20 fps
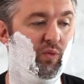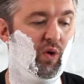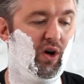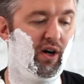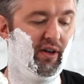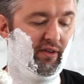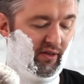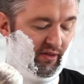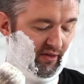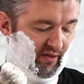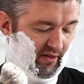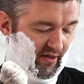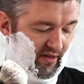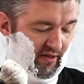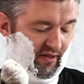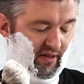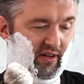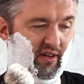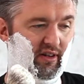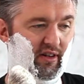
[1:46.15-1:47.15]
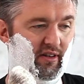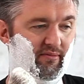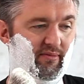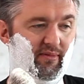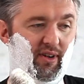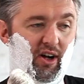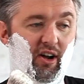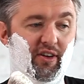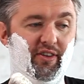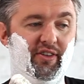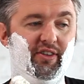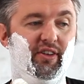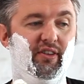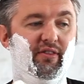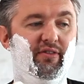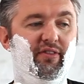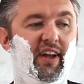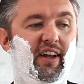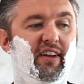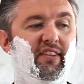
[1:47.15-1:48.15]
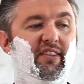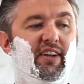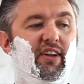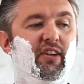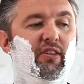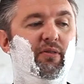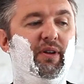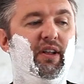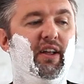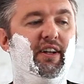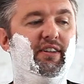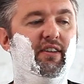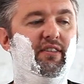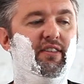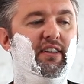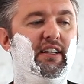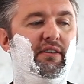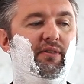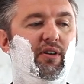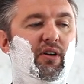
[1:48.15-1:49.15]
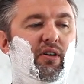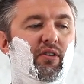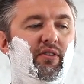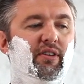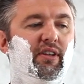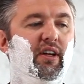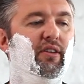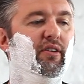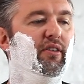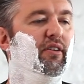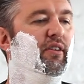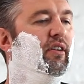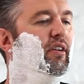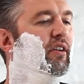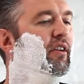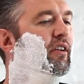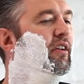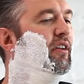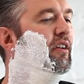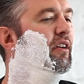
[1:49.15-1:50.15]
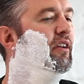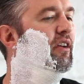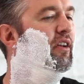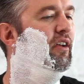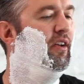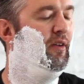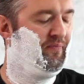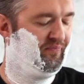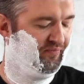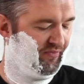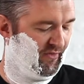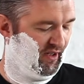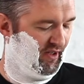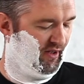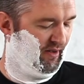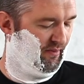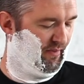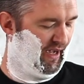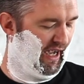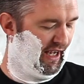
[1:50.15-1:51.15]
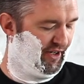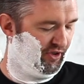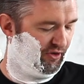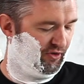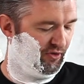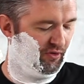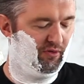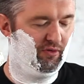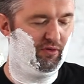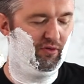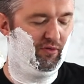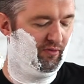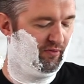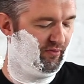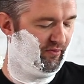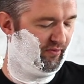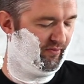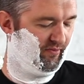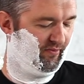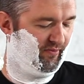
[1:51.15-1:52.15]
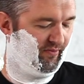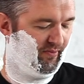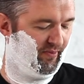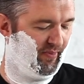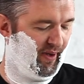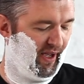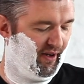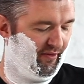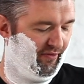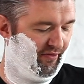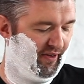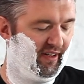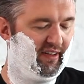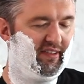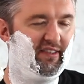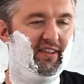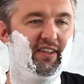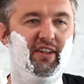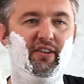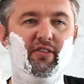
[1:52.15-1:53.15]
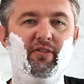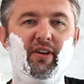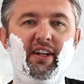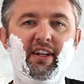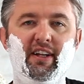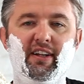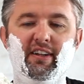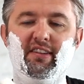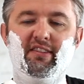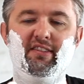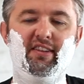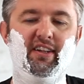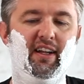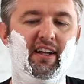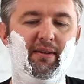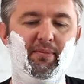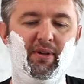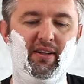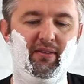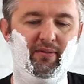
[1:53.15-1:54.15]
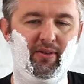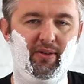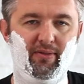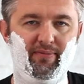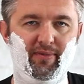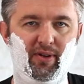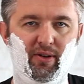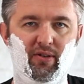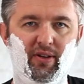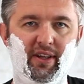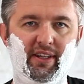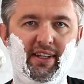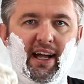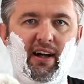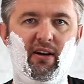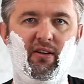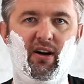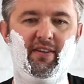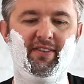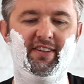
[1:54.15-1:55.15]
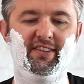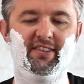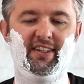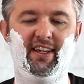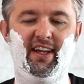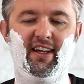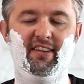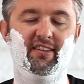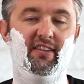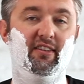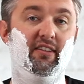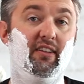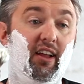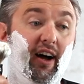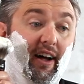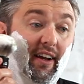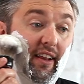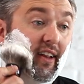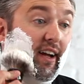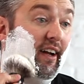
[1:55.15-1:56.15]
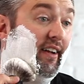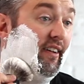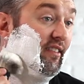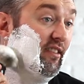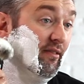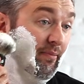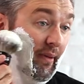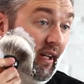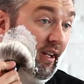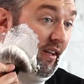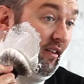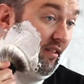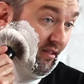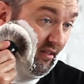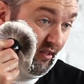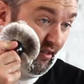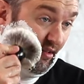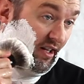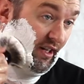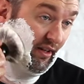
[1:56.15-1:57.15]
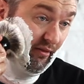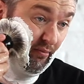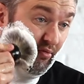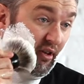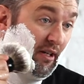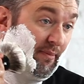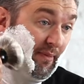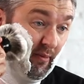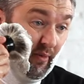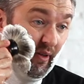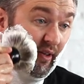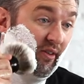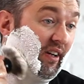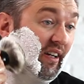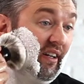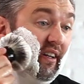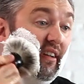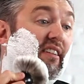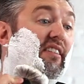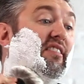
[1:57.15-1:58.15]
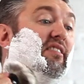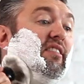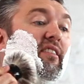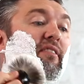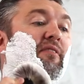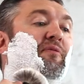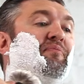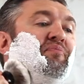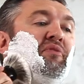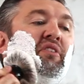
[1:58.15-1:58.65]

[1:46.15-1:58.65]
water onto your face. I know that we like to think of all the other magical benefits and ingredients, and I mean, Wholly Kaw obviously has a lot of that in spades, a lot of premium ingredients and